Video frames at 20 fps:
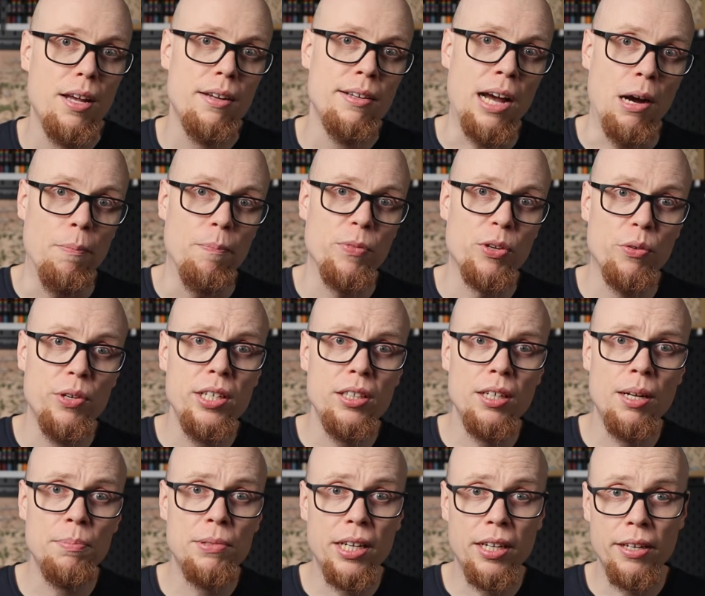Now, the
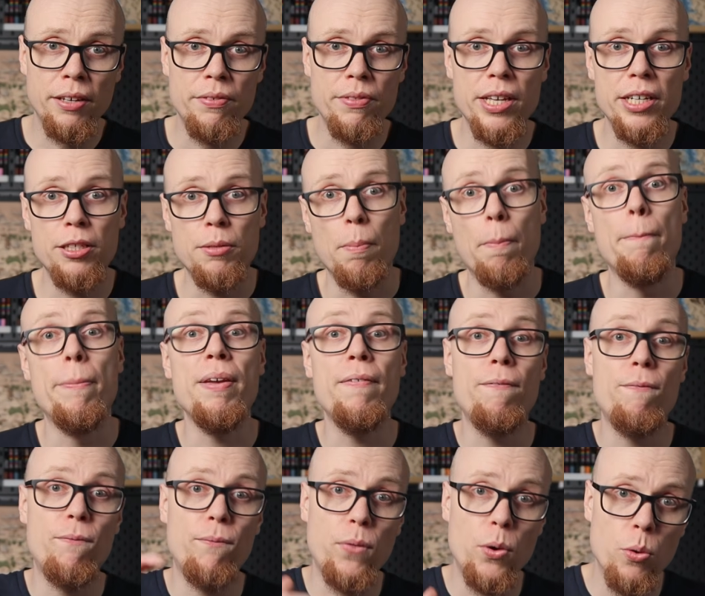reason I'm telling you this
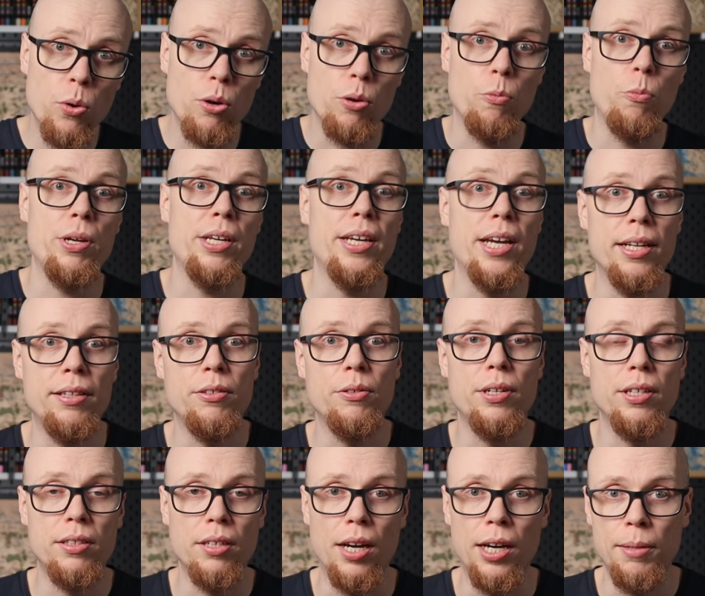before we get to
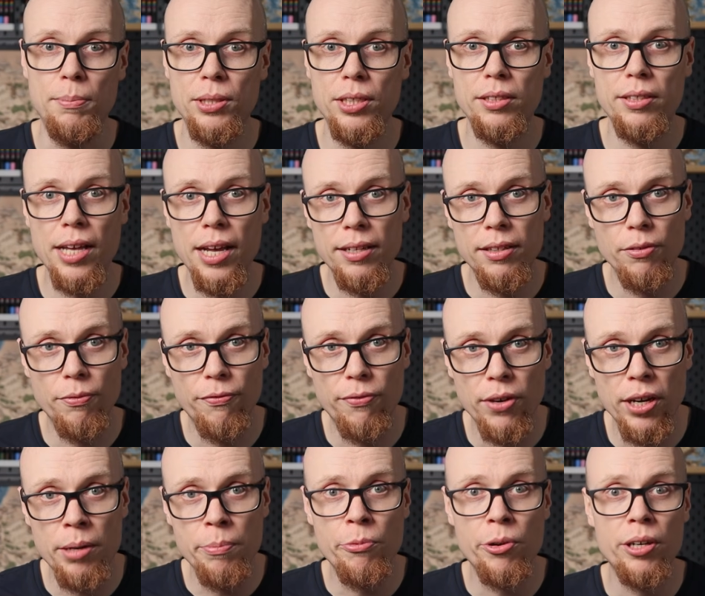the types is that the
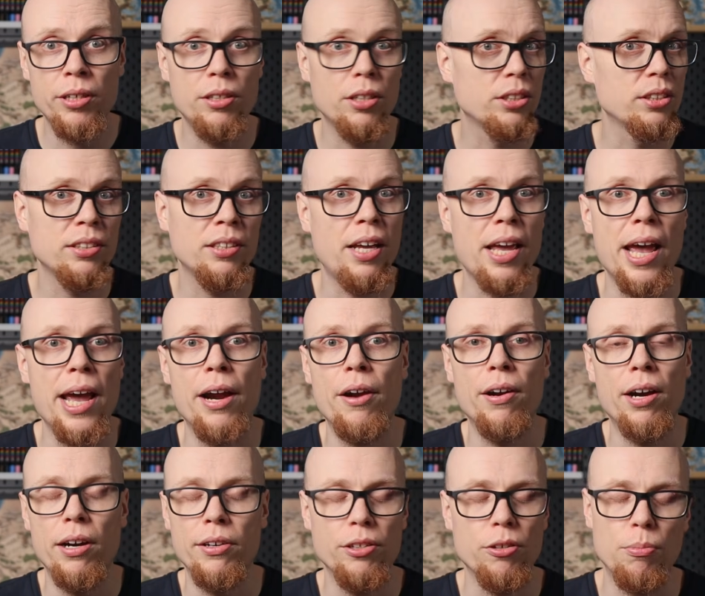framework doesn't care
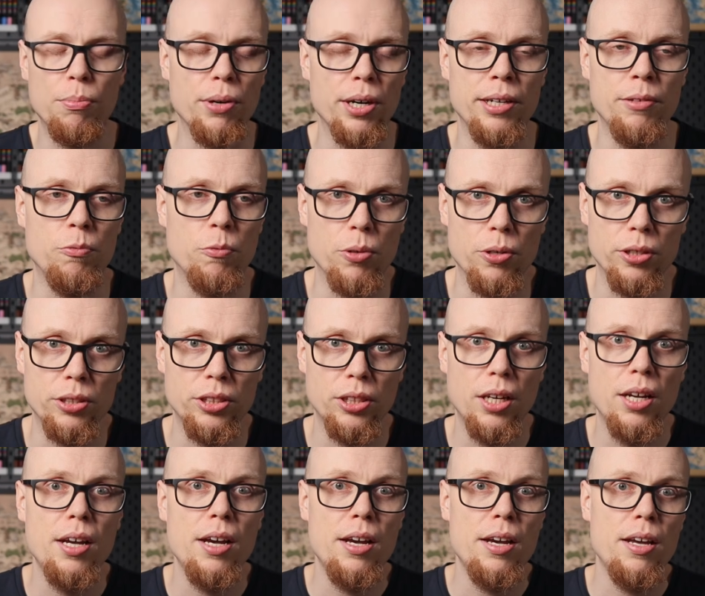how your brain works.
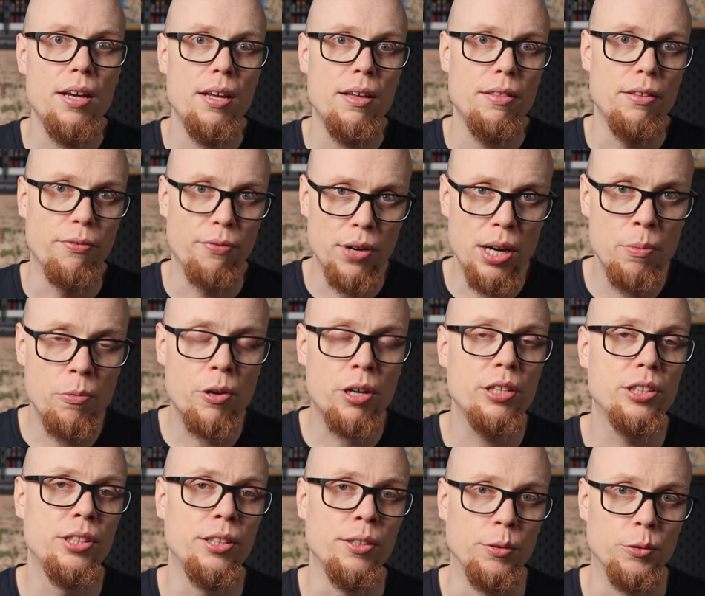The framework
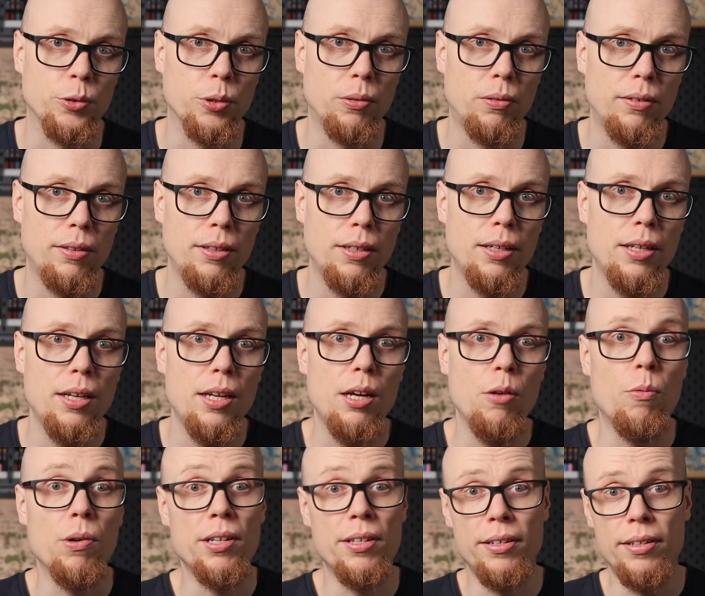is neutral.
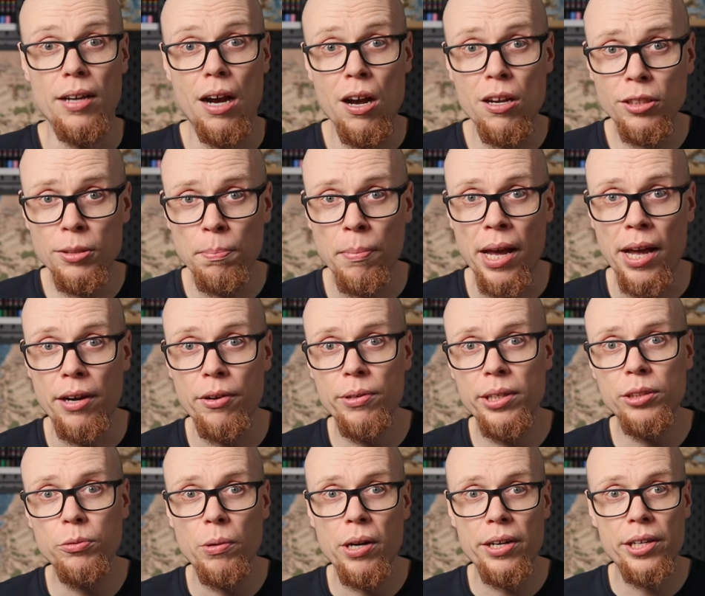What does matter
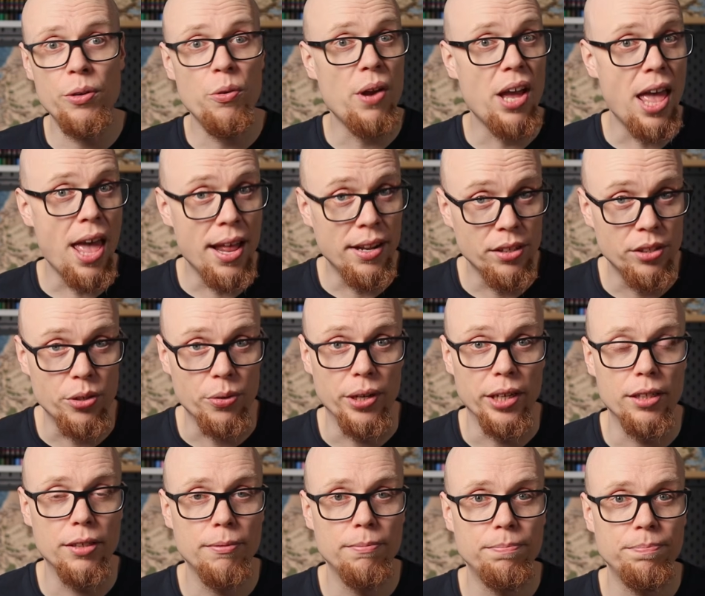is where you enter
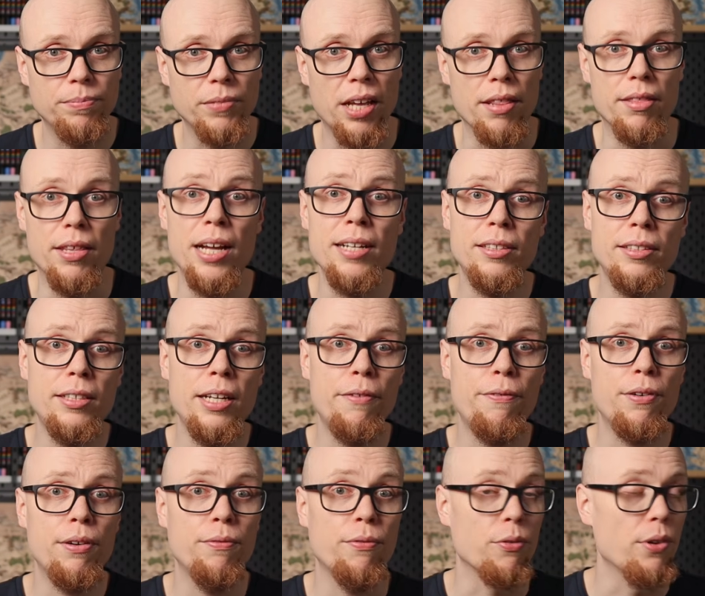it. And that's
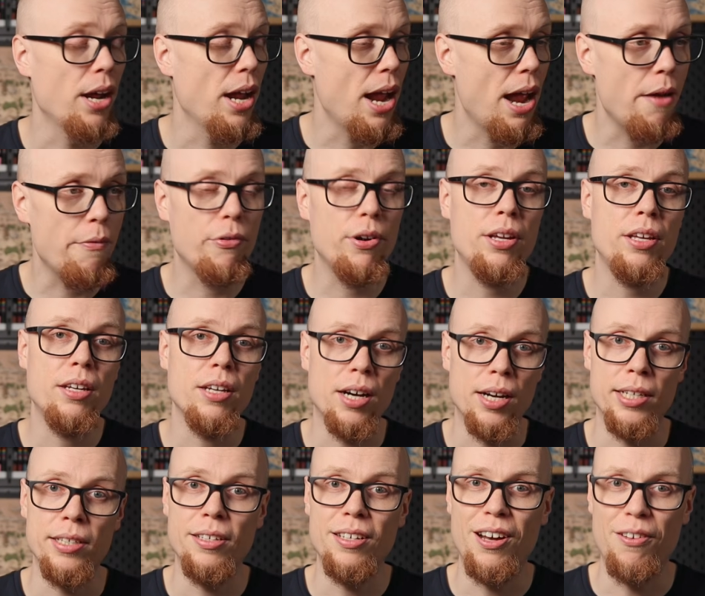different for every
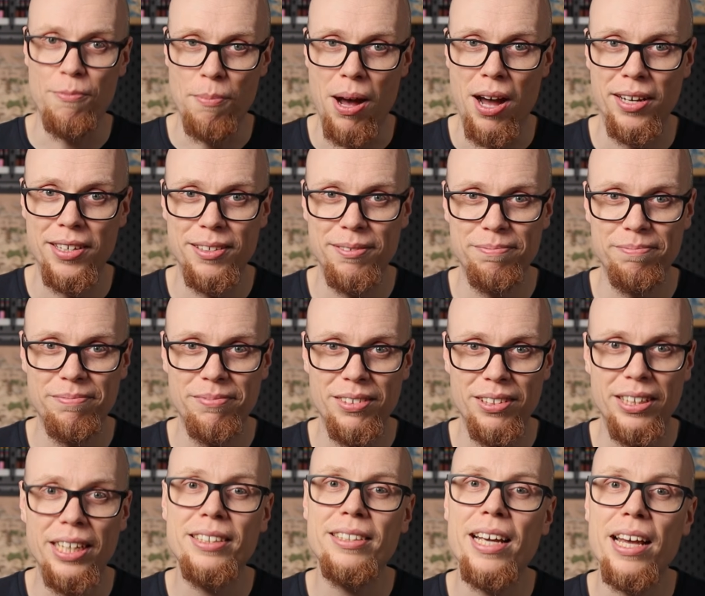kind of mind.
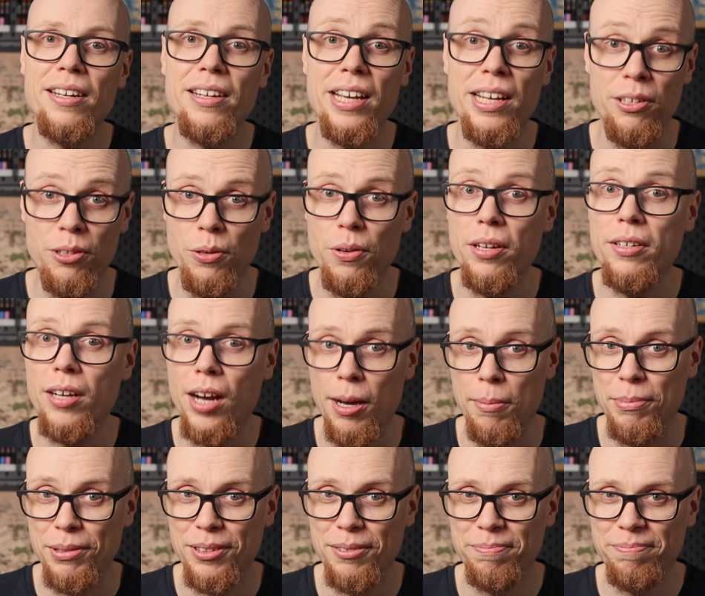Let's get into the
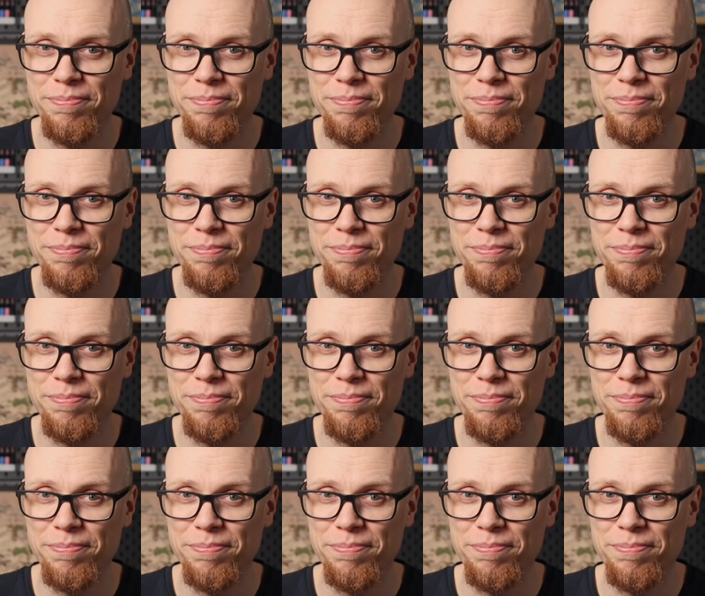types.